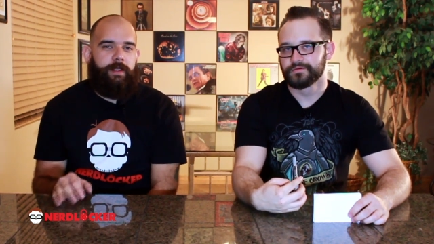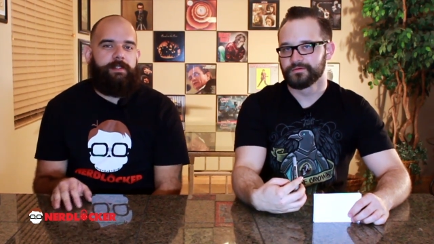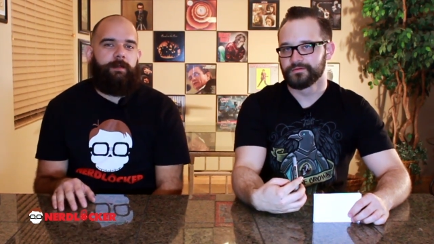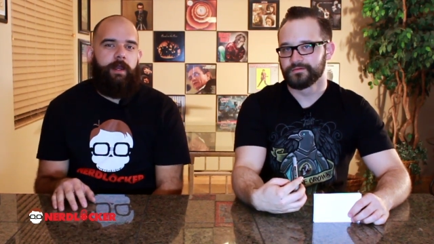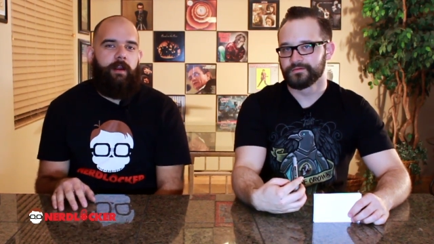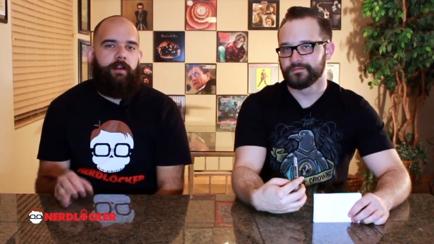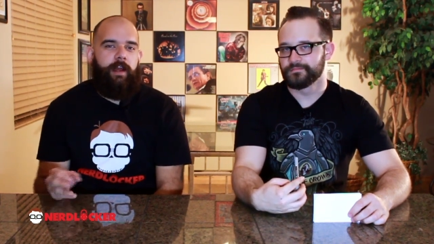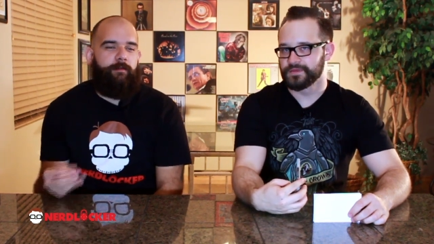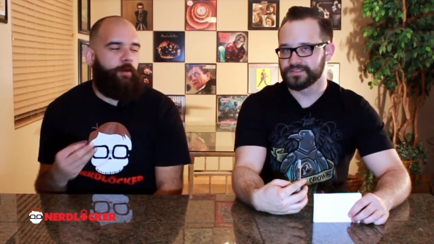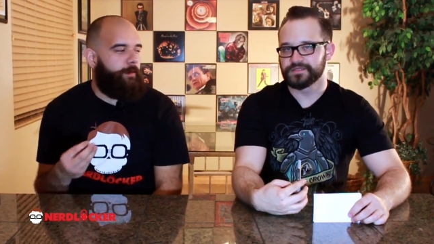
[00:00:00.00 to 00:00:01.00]
Speaker 1: place to my heart.
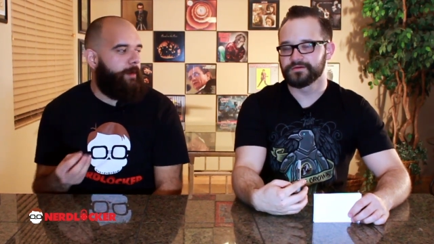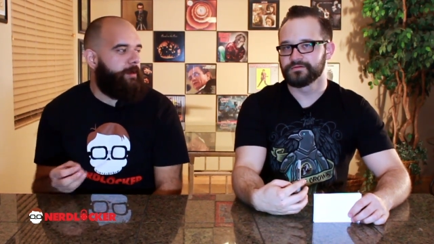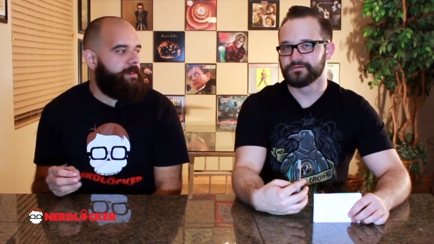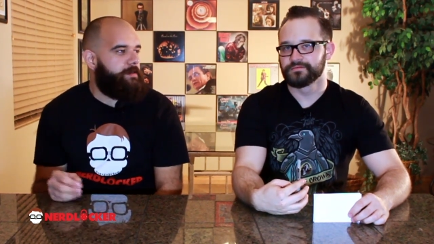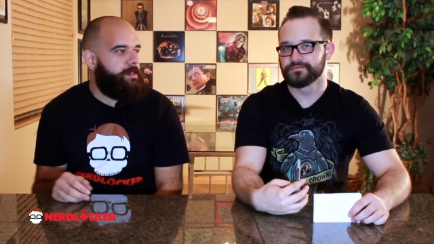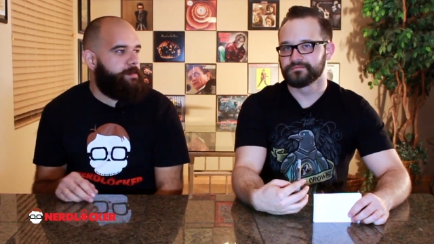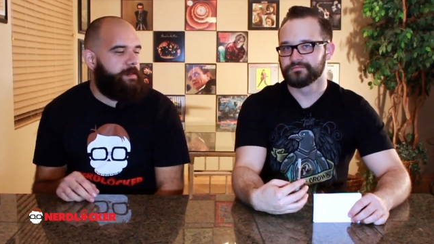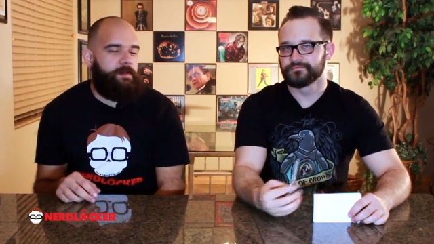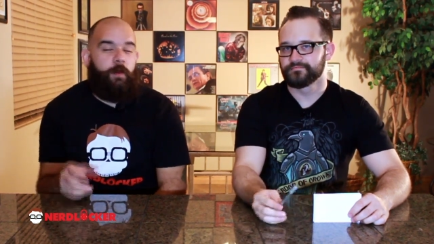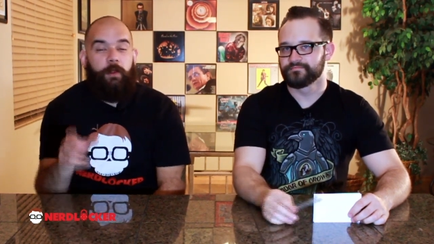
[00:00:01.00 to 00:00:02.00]
I have Me more too. memories of
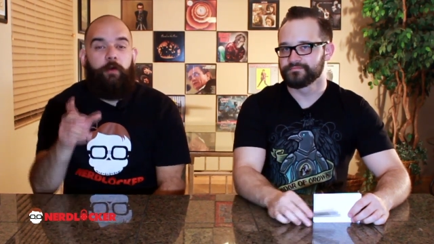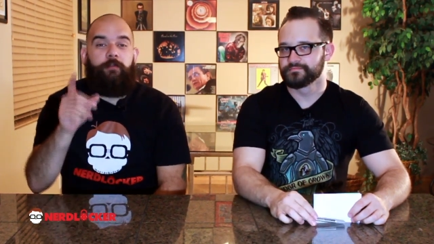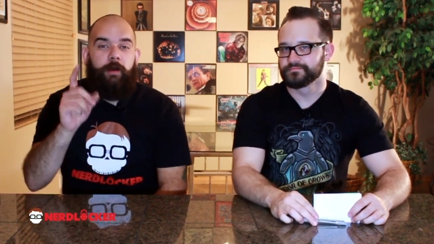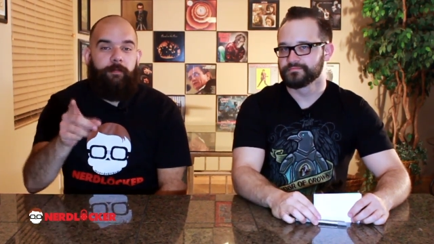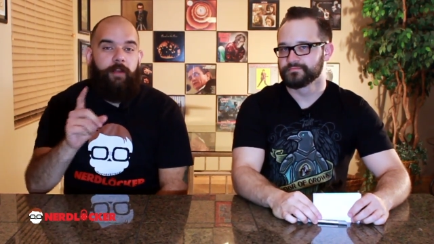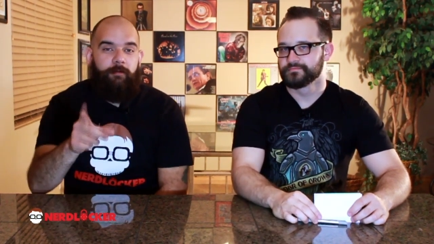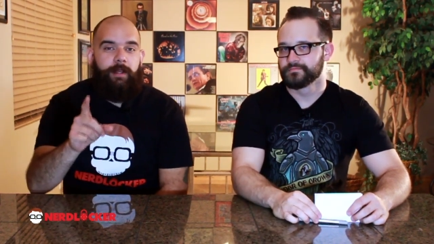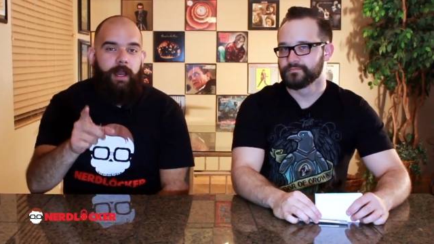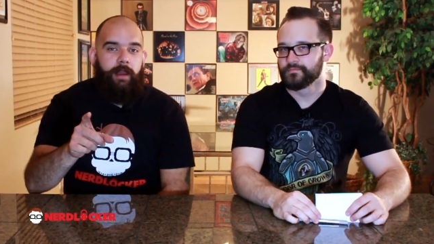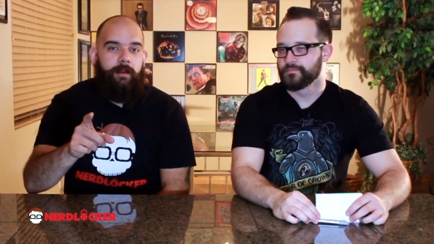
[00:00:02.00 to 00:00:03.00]
Simpsons, although fun
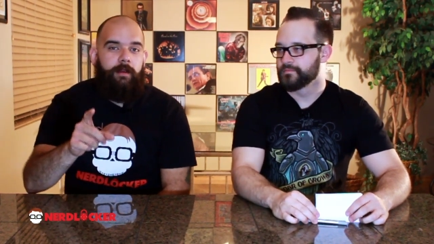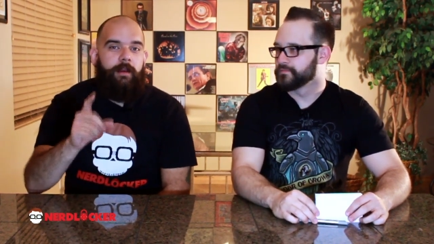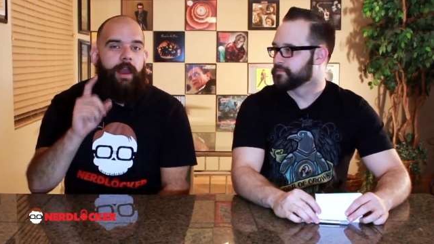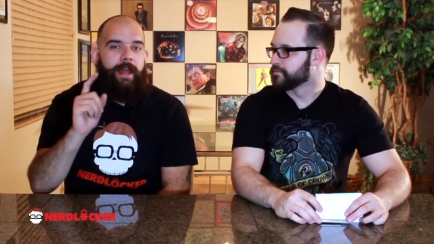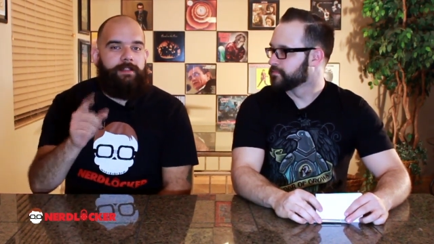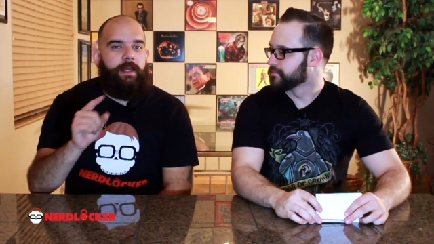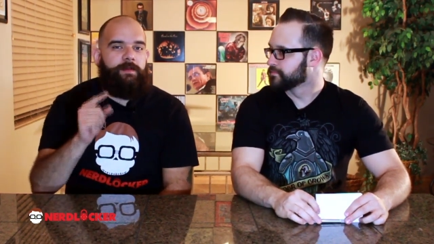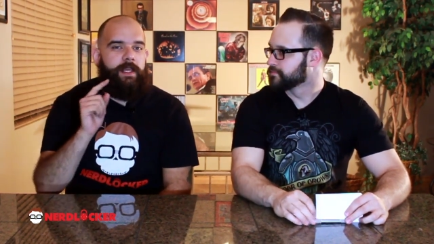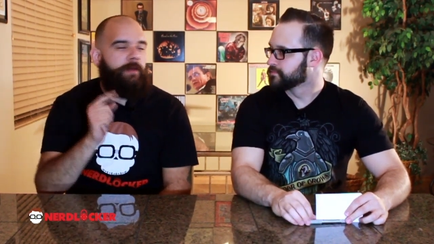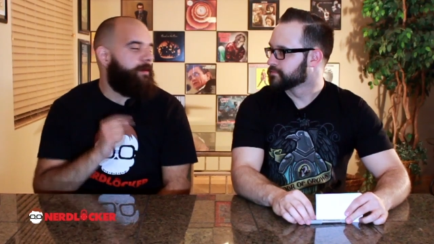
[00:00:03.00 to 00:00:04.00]
Family Guy at
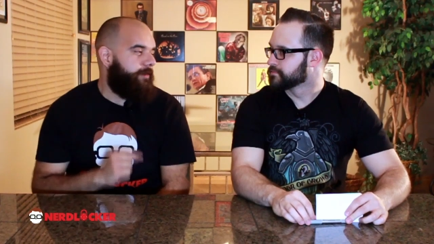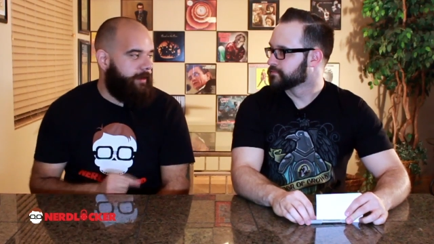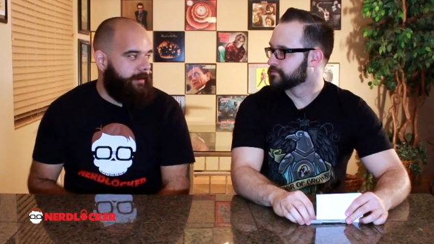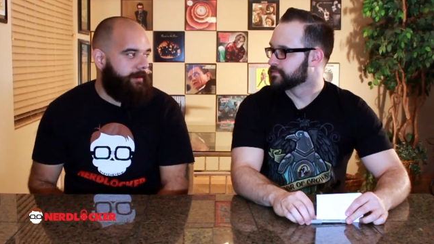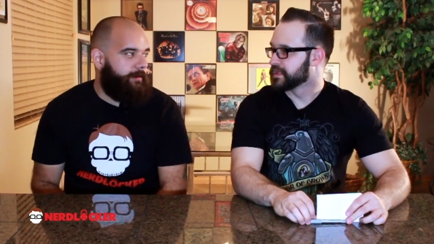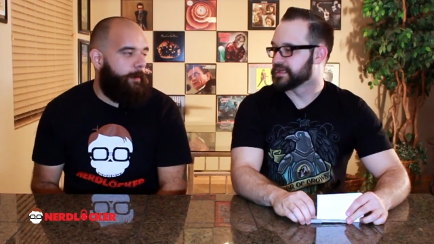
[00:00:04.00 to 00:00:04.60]
times can be funnier.